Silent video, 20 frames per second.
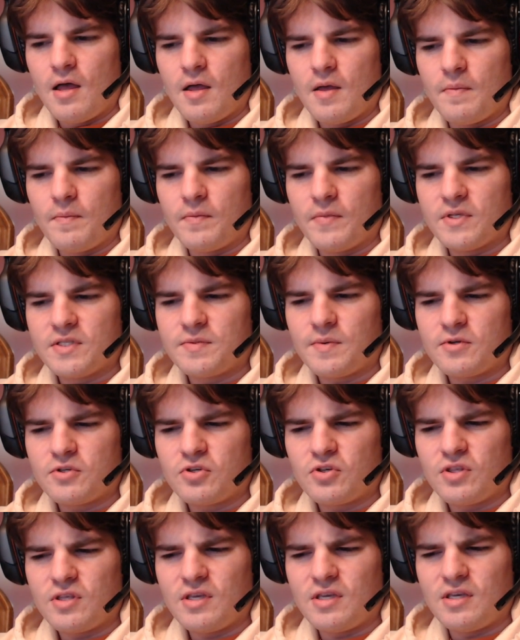
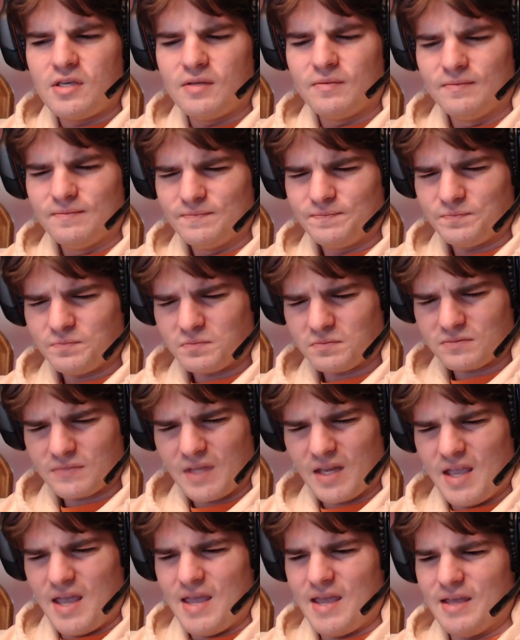especially
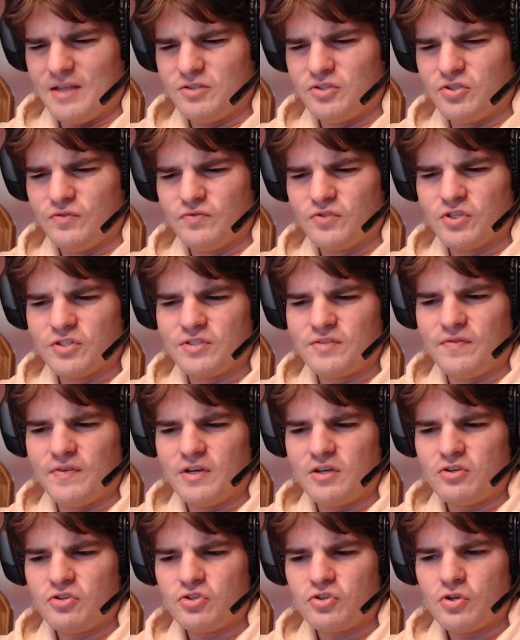hands you've just
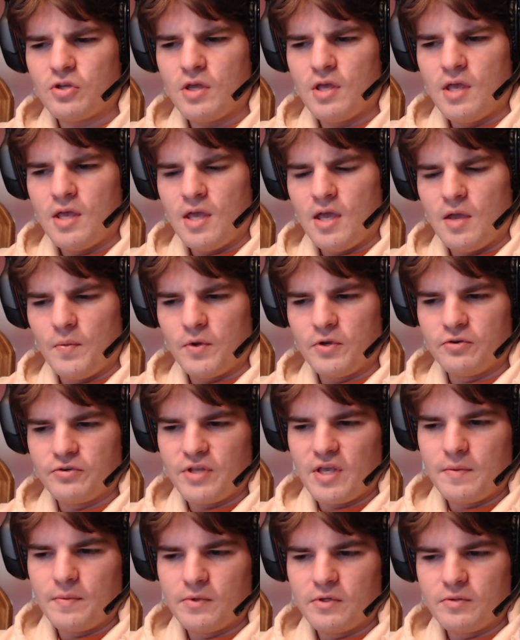finished and what your
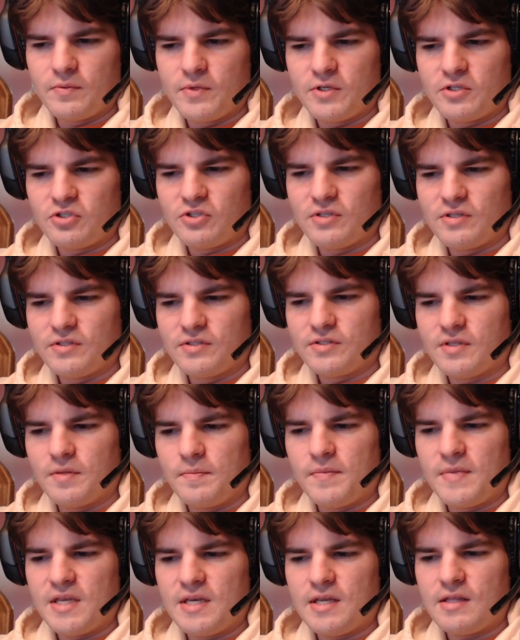table image is
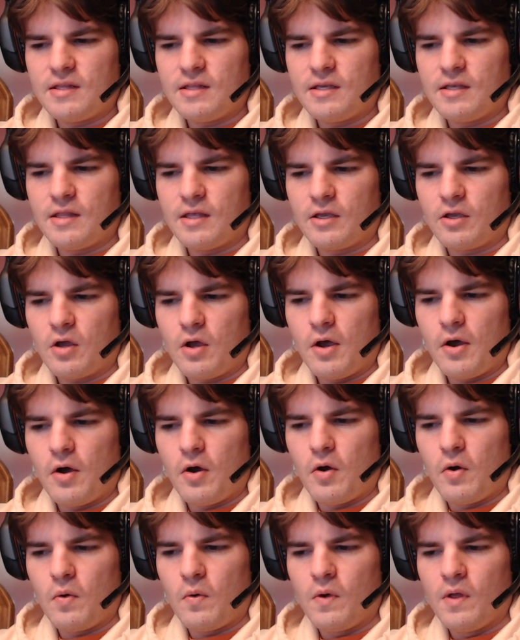immediately. Like,
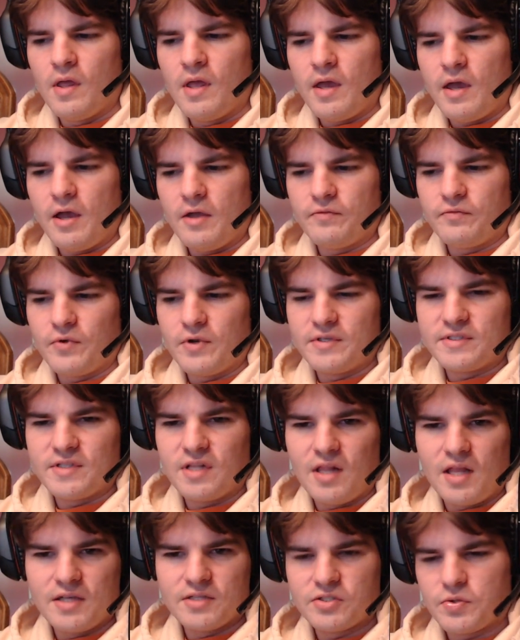oh, I've raised the
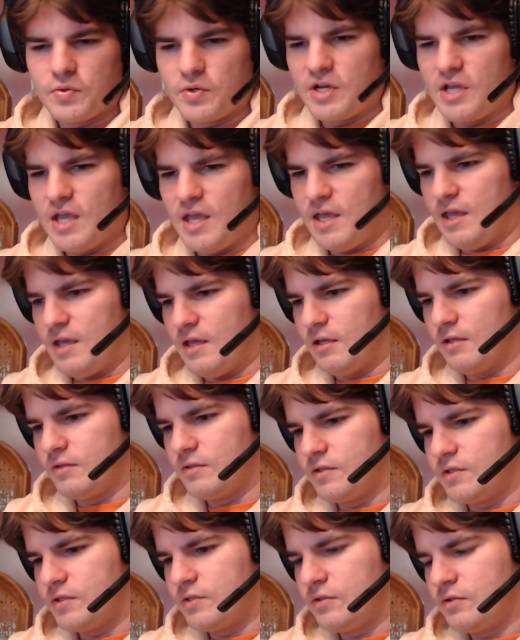last 3
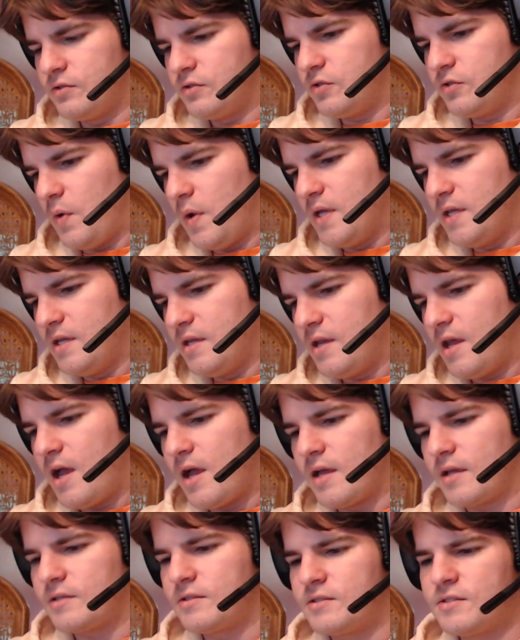hands, so I did
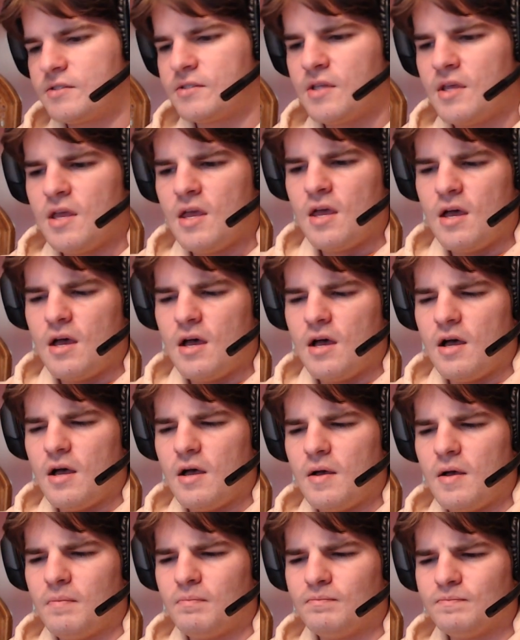X. Um,